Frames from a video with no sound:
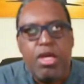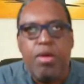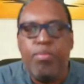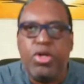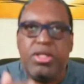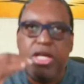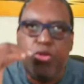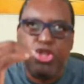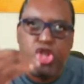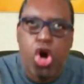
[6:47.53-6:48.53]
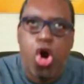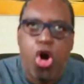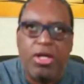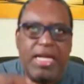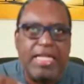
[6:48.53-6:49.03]
But there were
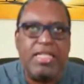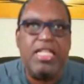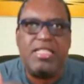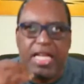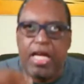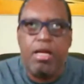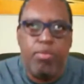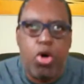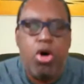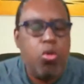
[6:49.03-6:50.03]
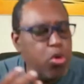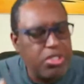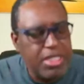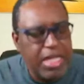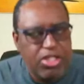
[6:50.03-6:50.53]
talk that his elbow
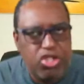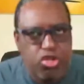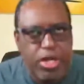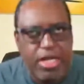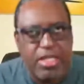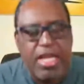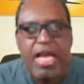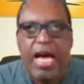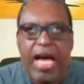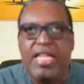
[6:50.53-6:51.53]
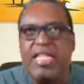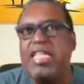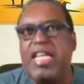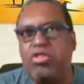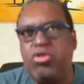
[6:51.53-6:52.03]
was not straight. I
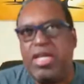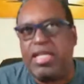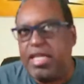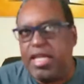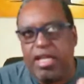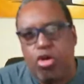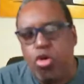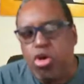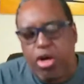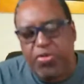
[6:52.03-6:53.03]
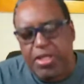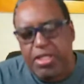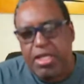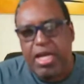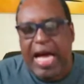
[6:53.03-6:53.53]
needed to get another look of it
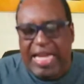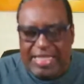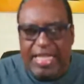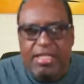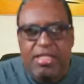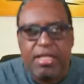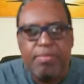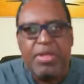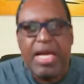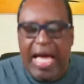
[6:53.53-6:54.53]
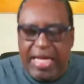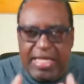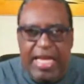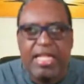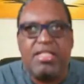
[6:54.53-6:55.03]
at it. I
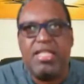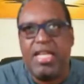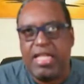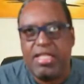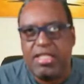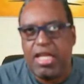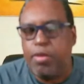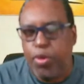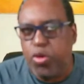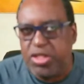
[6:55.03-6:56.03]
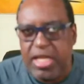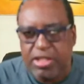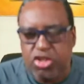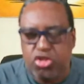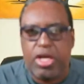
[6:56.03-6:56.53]
cannot say that his elbow was not
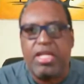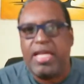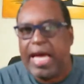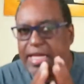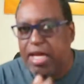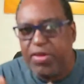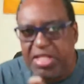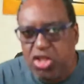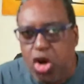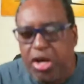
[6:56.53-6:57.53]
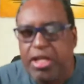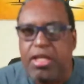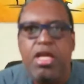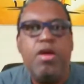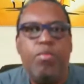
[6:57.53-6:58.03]
straight. I never saw it,
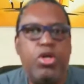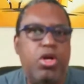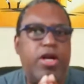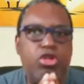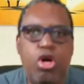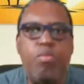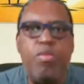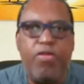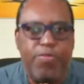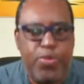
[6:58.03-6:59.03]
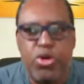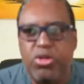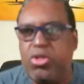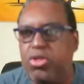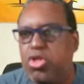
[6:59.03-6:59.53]
but there are a number of
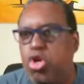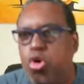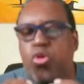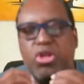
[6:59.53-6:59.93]
persons who were